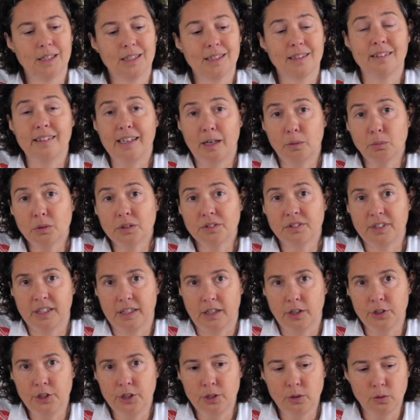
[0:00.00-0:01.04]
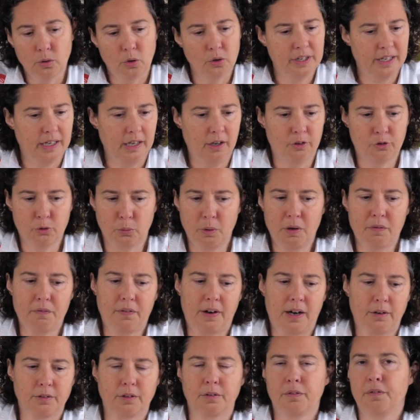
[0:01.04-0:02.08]
That will tell you, so we
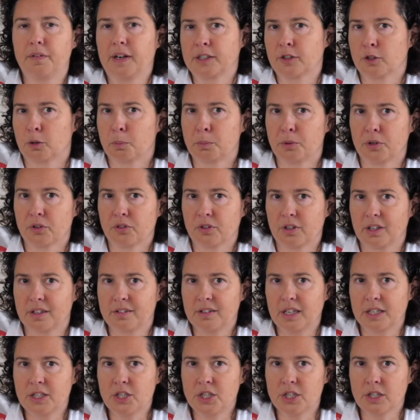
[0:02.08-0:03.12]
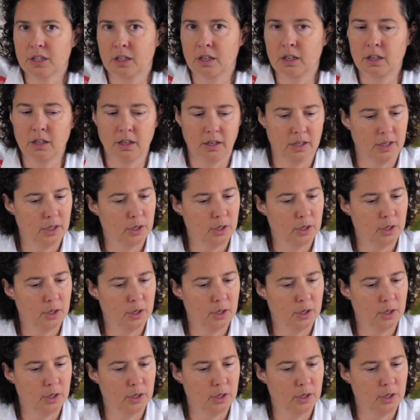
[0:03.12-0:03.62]
found a factor of personal attention,